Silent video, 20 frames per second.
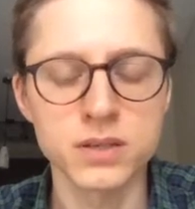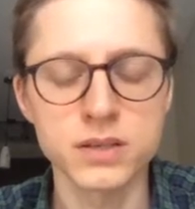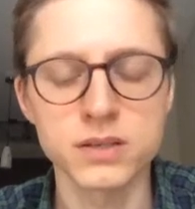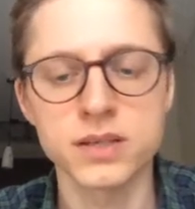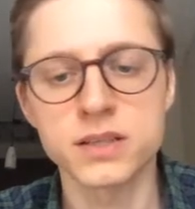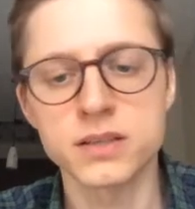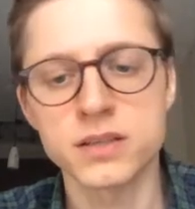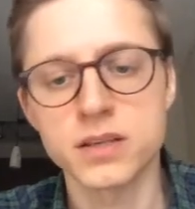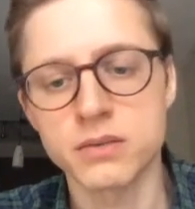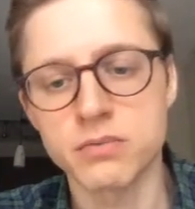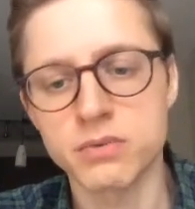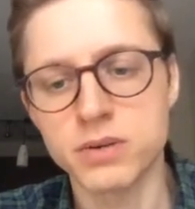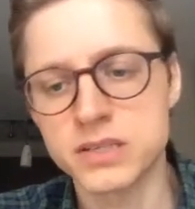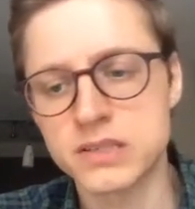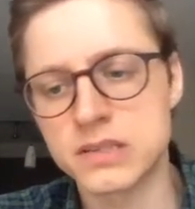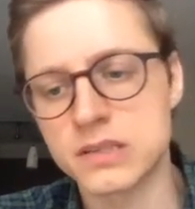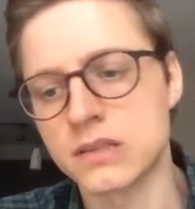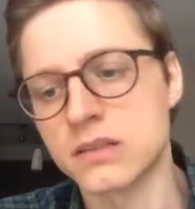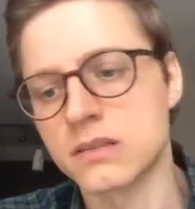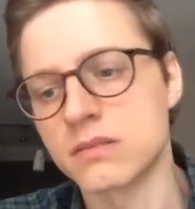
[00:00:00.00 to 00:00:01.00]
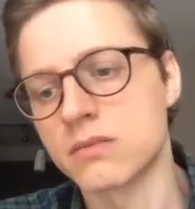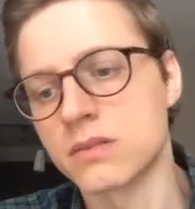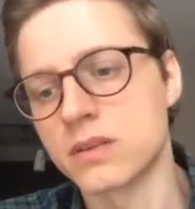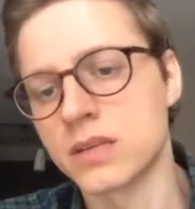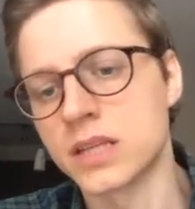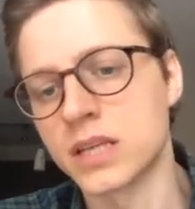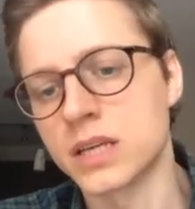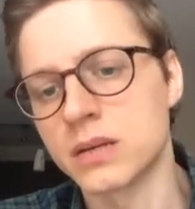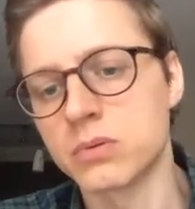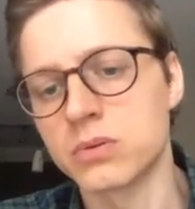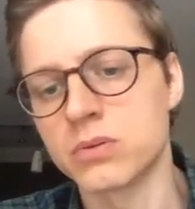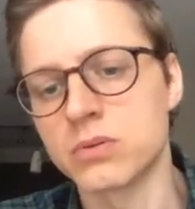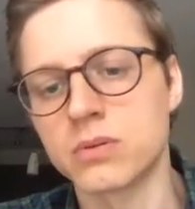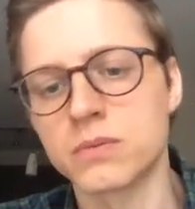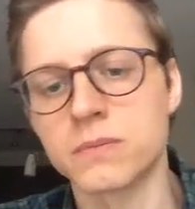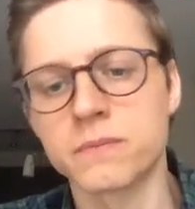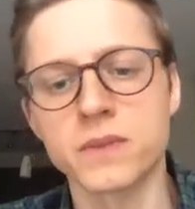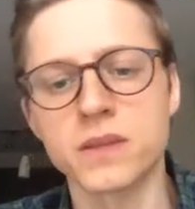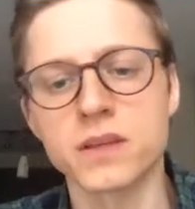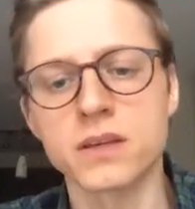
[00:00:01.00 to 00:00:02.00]
GET request and enable
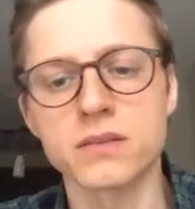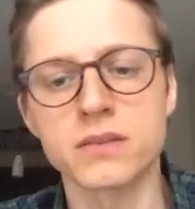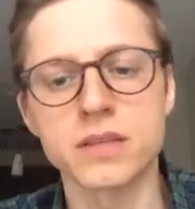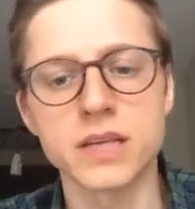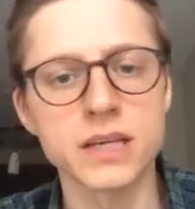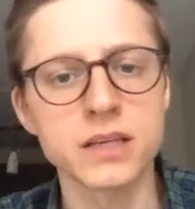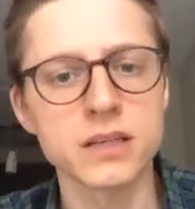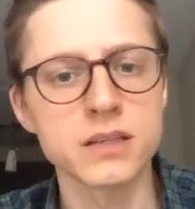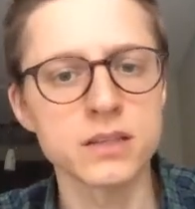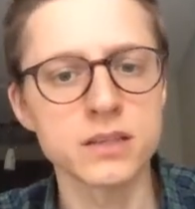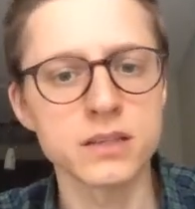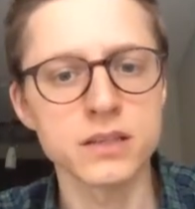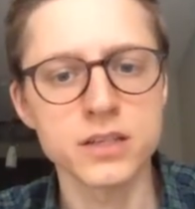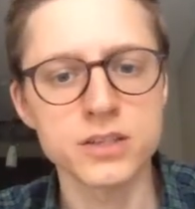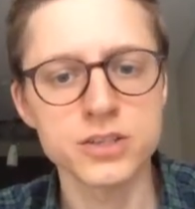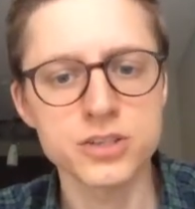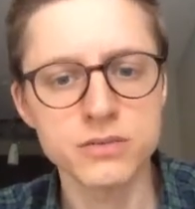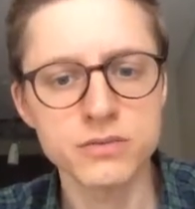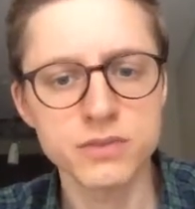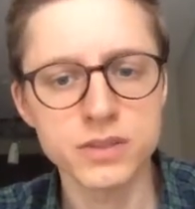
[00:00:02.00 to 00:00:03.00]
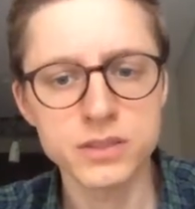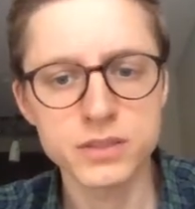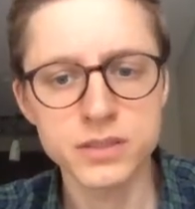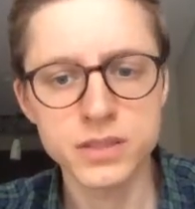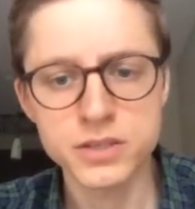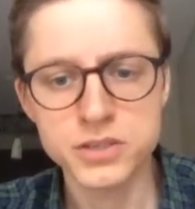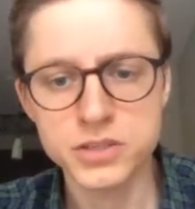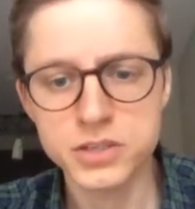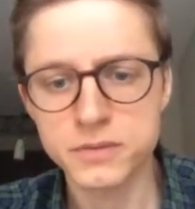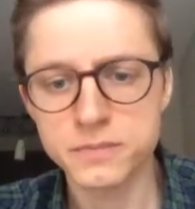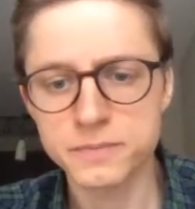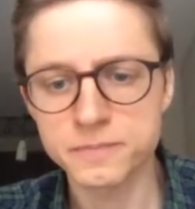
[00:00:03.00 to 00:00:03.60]
tagging and caching validation.